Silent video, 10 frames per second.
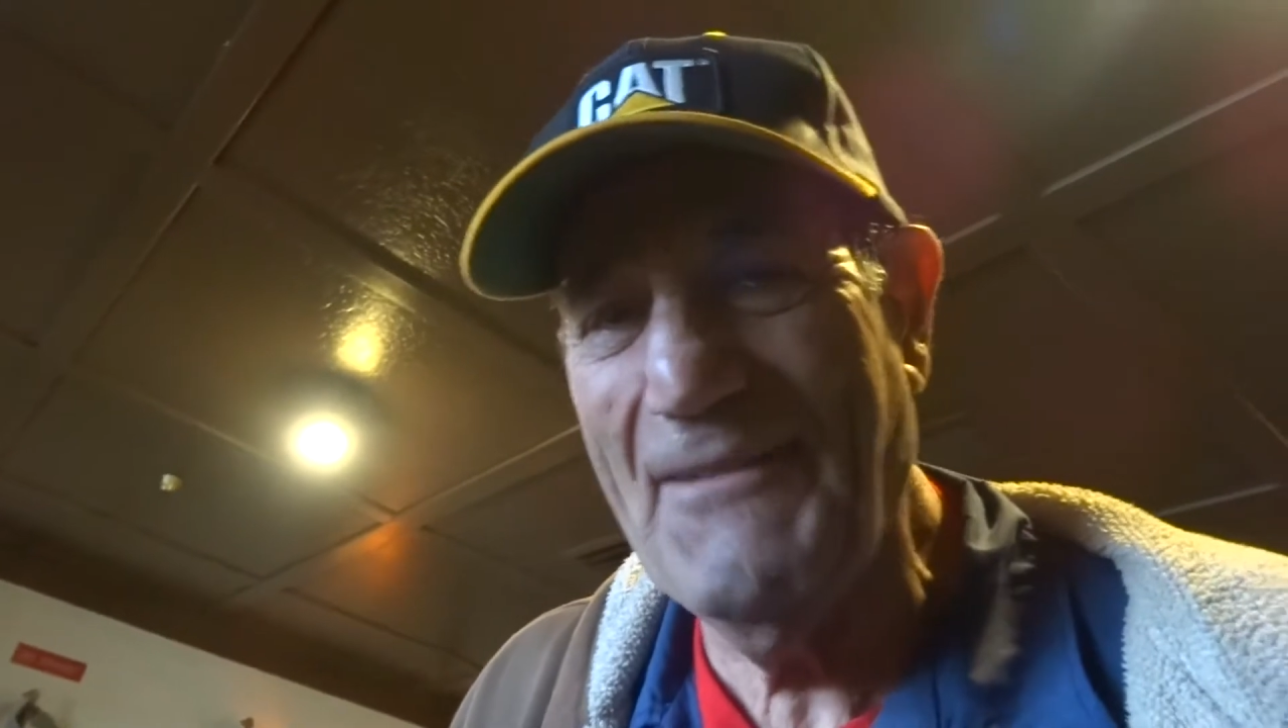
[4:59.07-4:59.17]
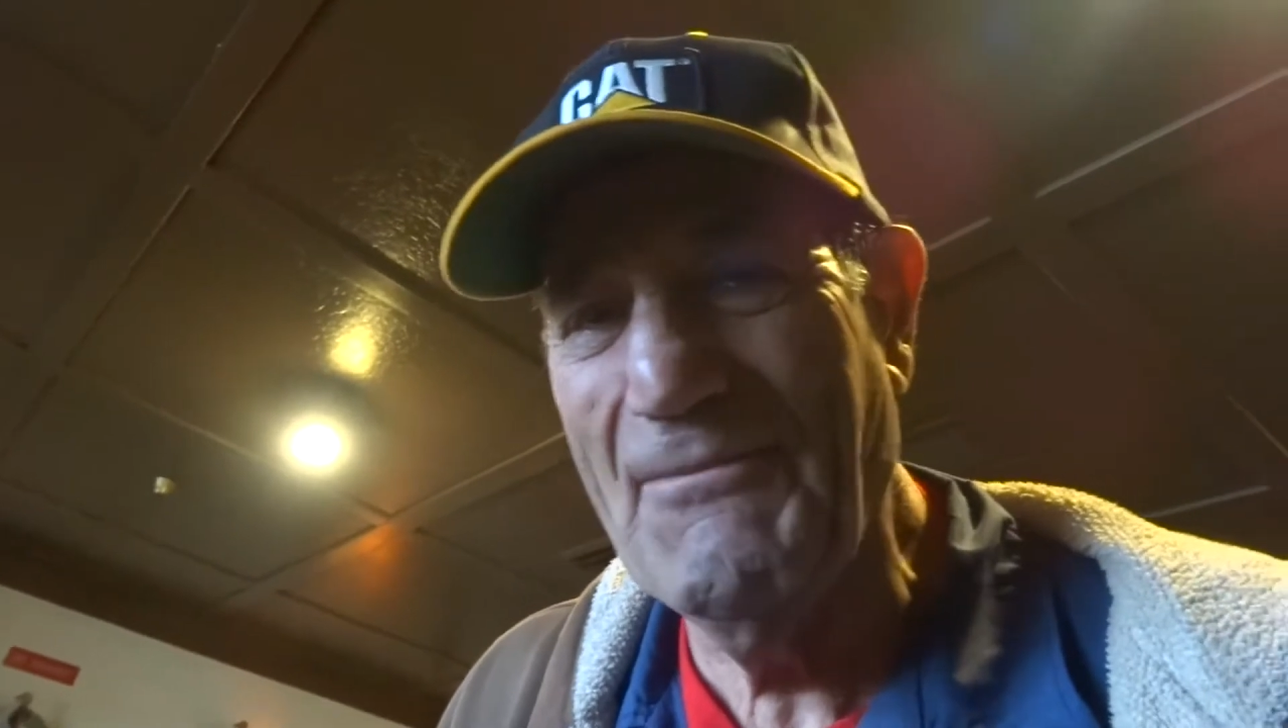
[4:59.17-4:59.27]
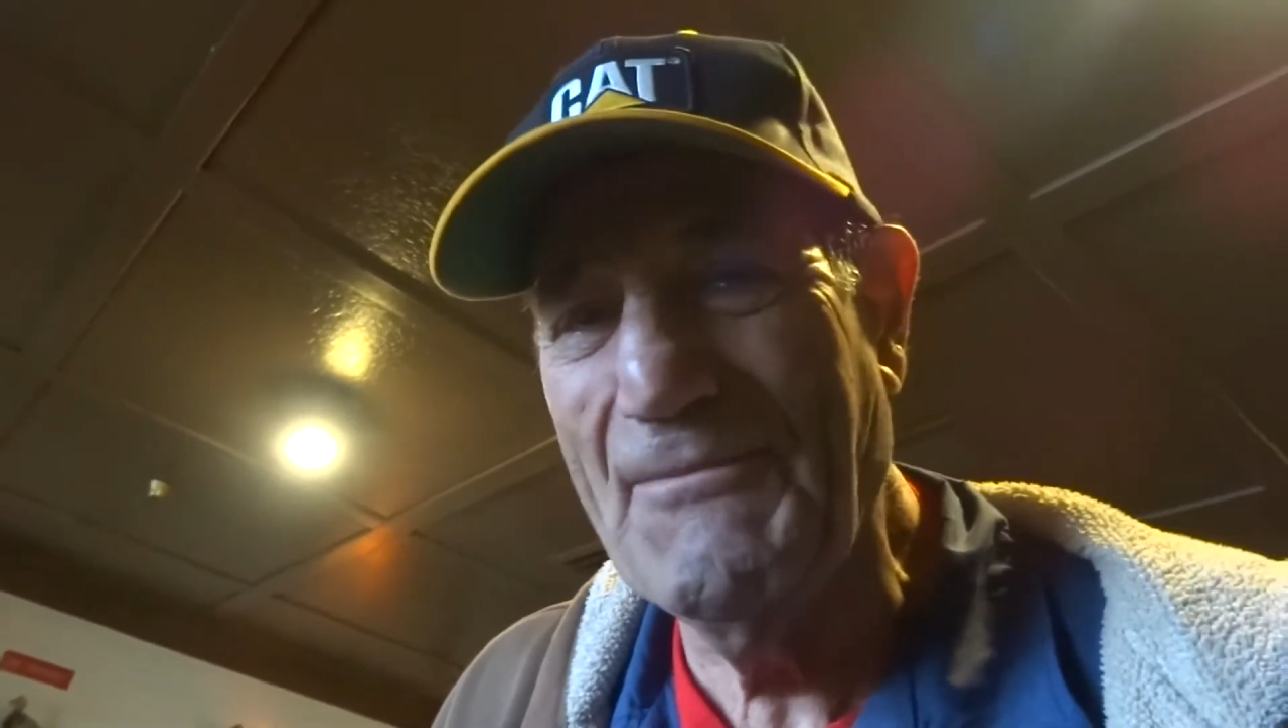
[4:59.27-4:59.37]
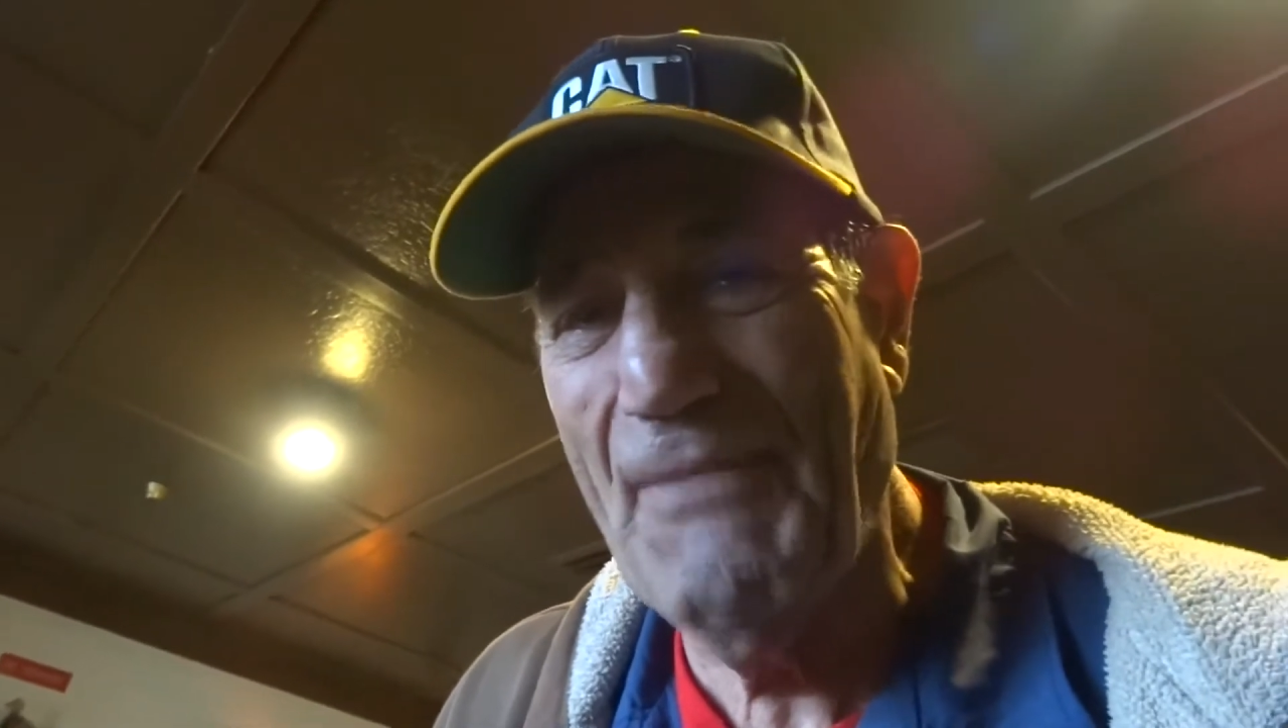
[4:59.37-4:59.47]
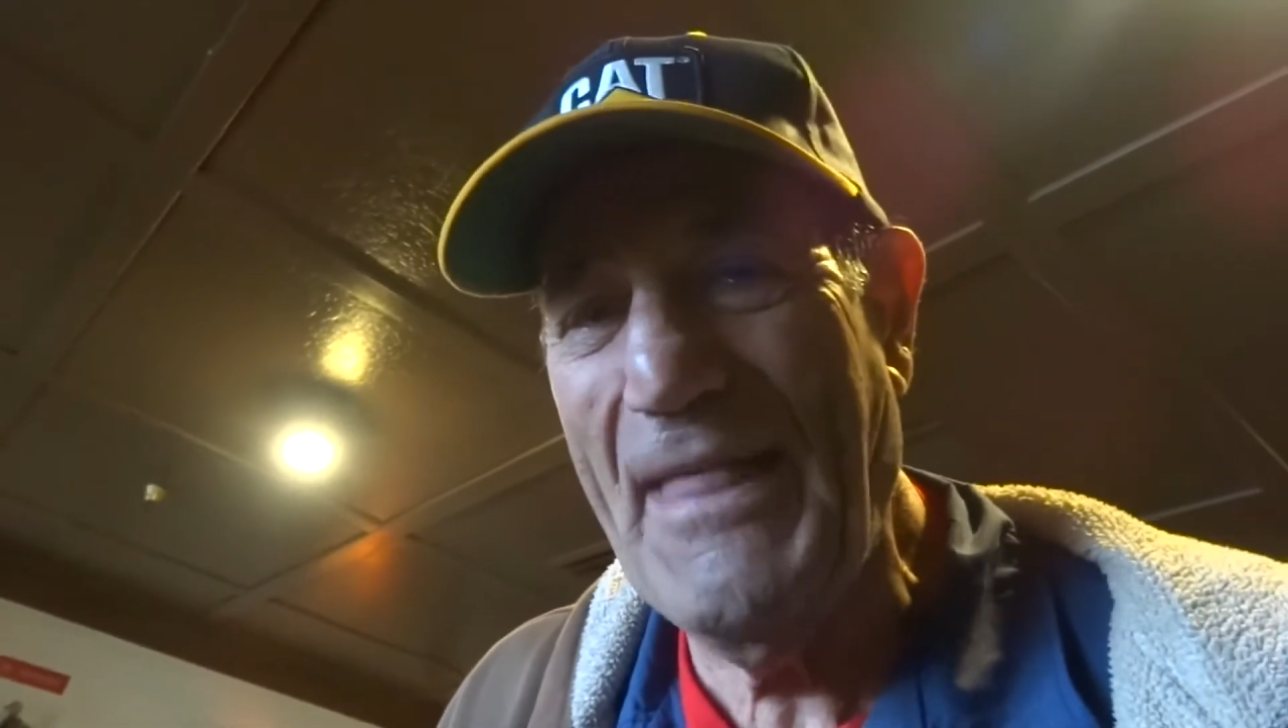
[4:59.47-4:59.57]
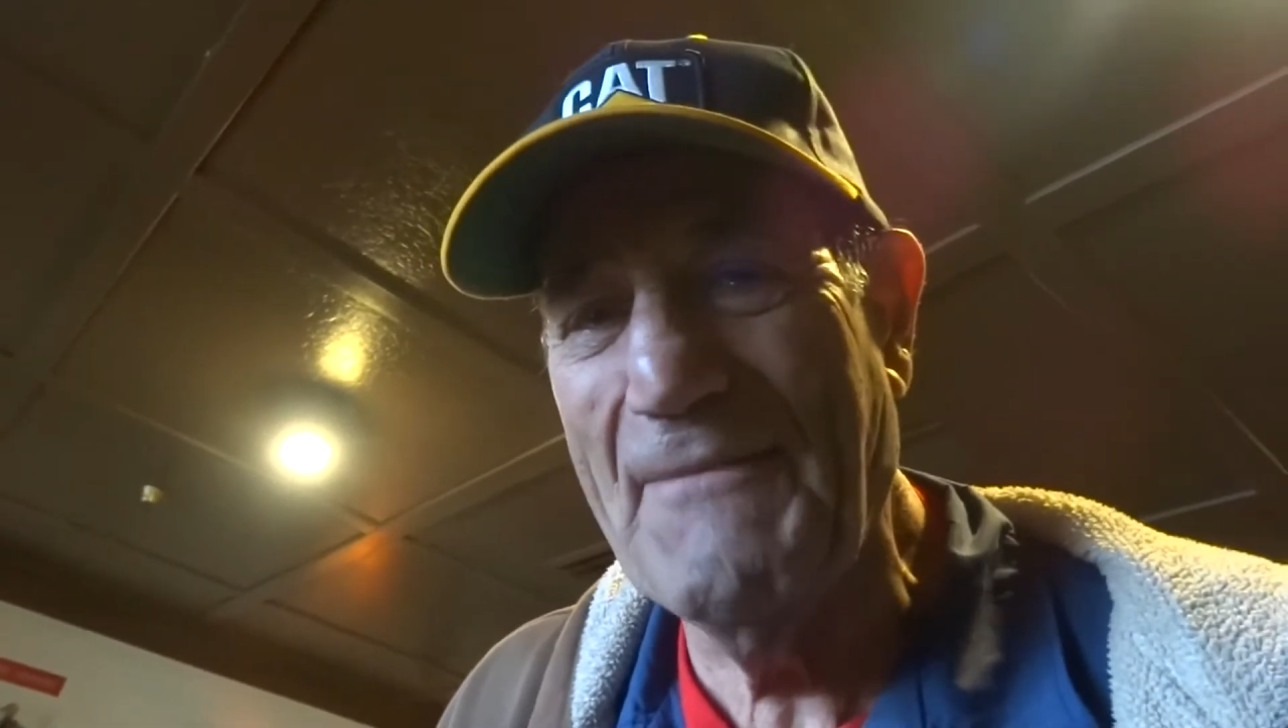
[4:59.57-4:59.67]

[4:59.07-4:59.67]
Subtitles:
them by